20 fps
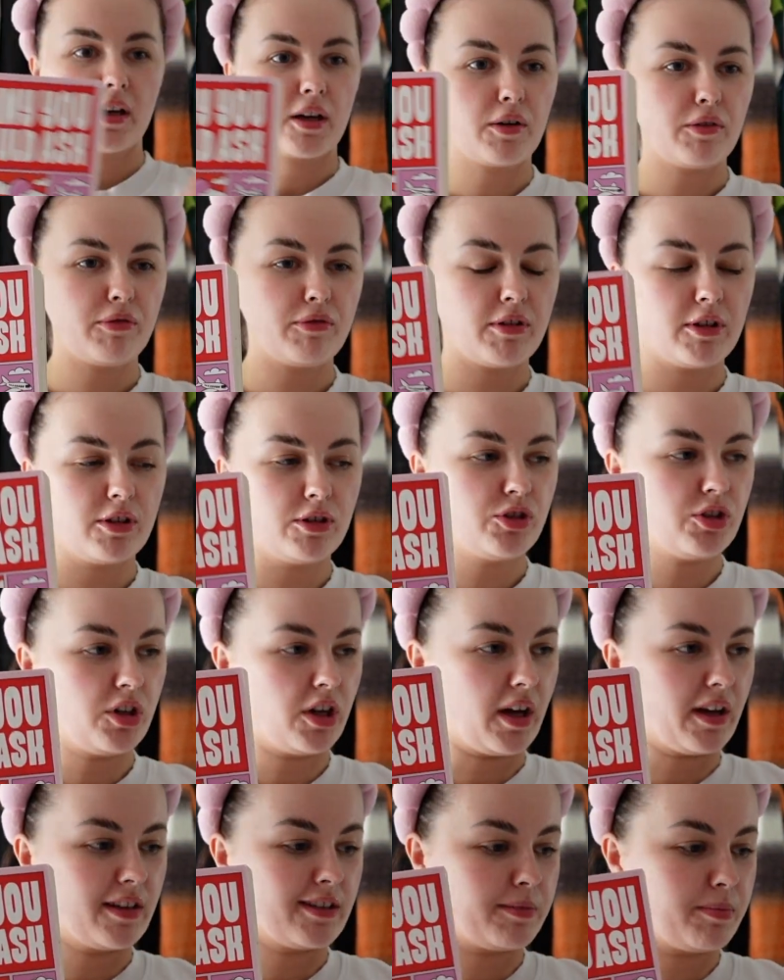I got Funny Should
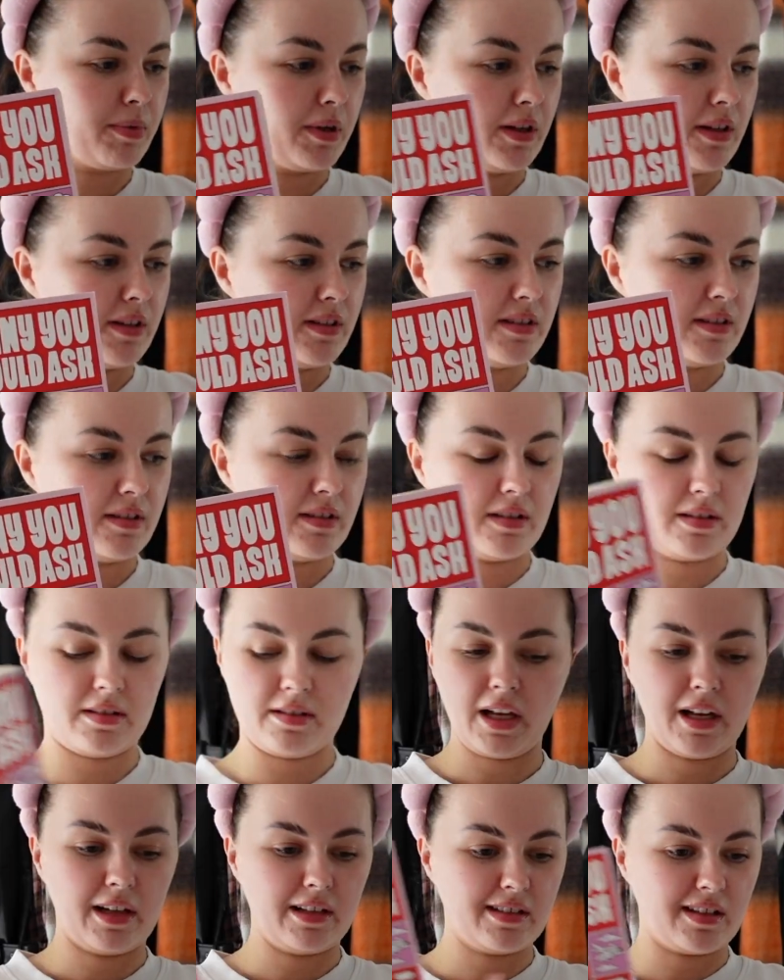Ask by Alyssa
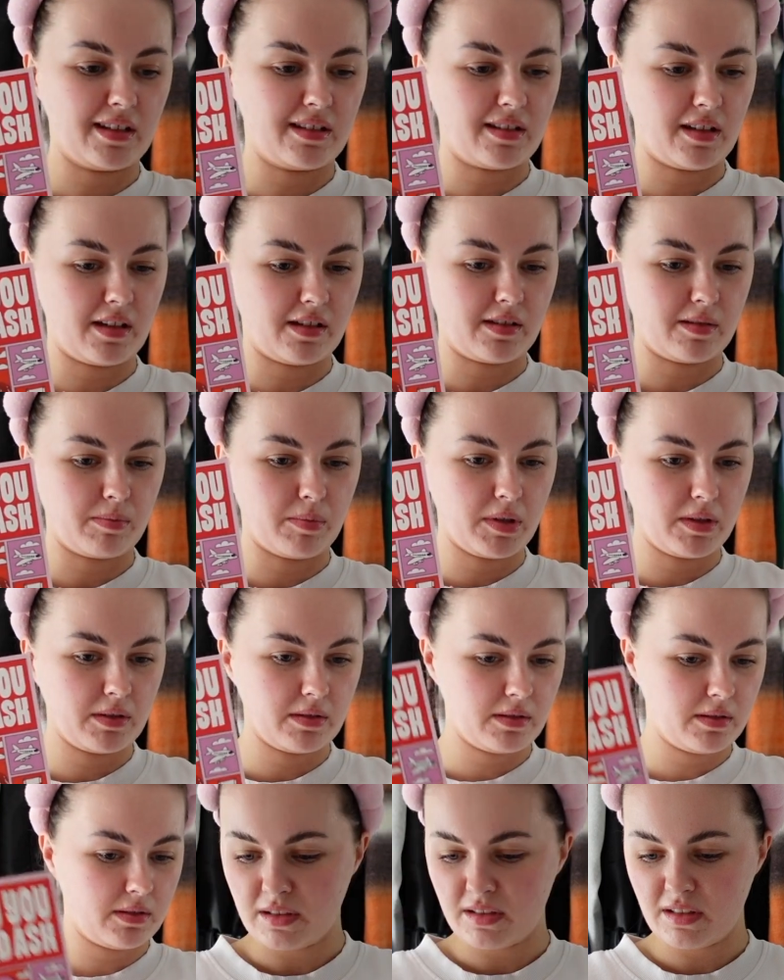
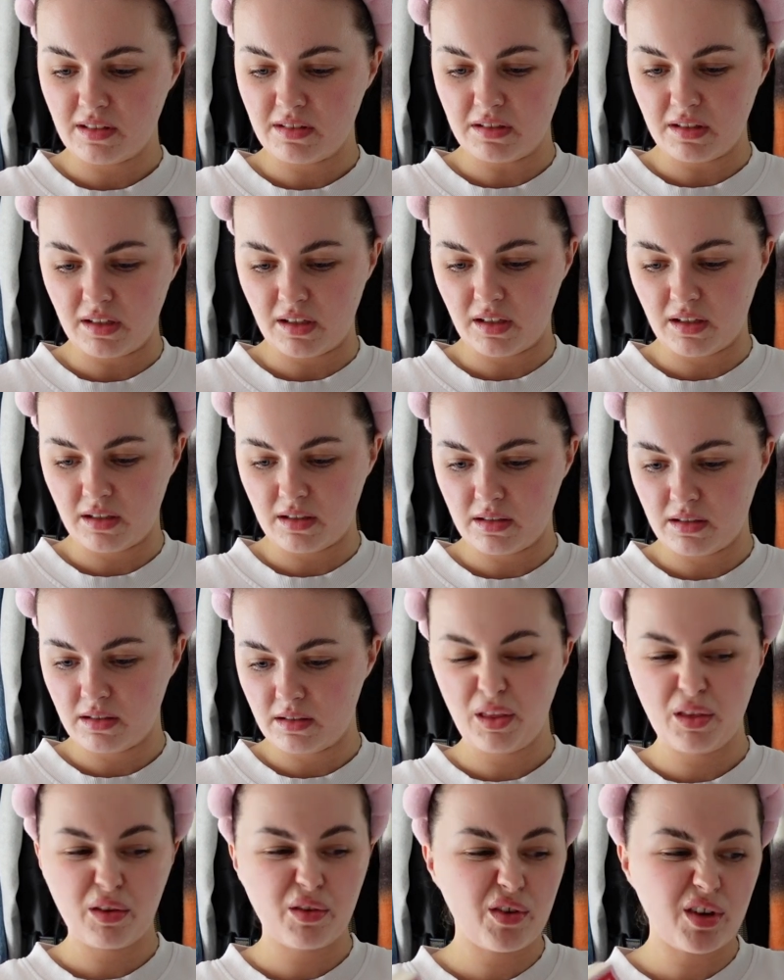Sussman. This is like
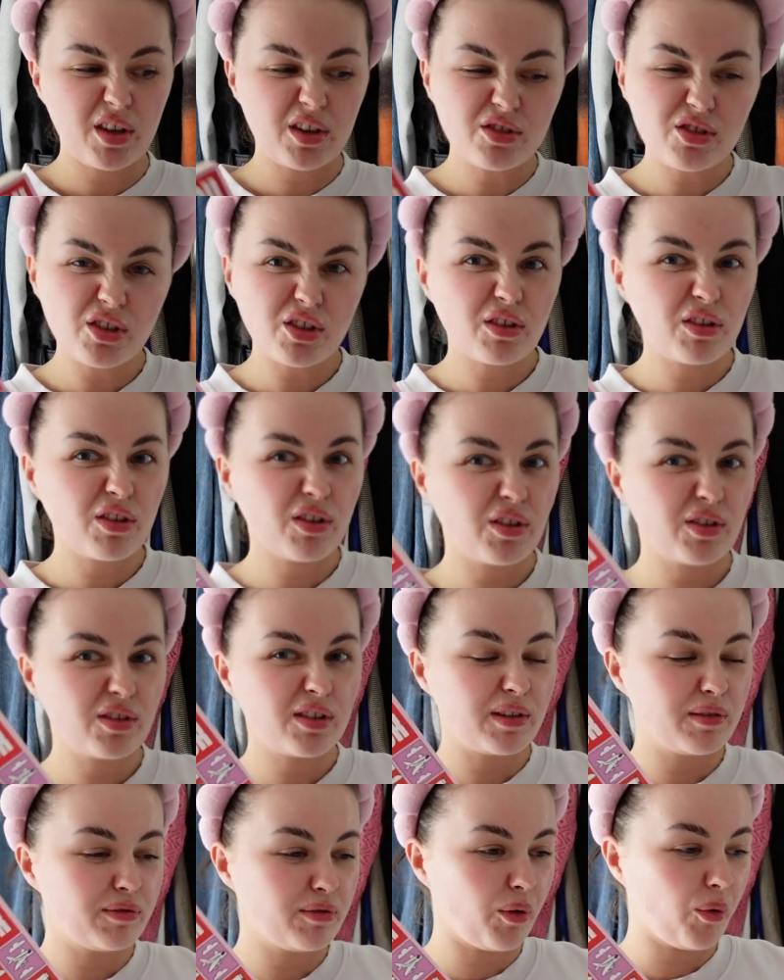
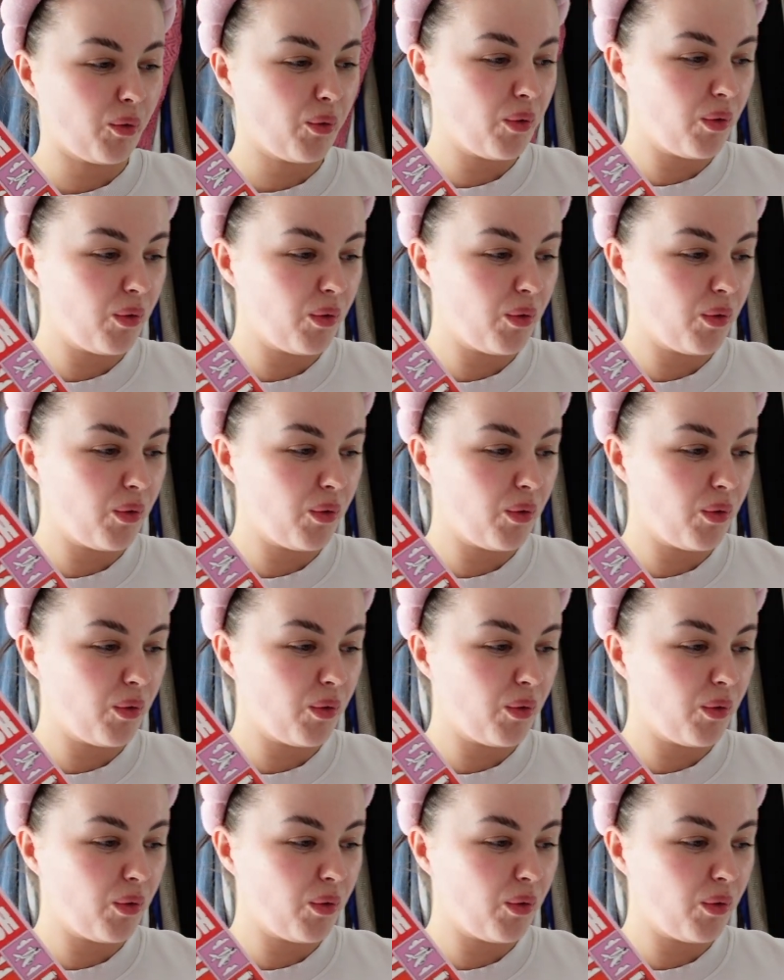334.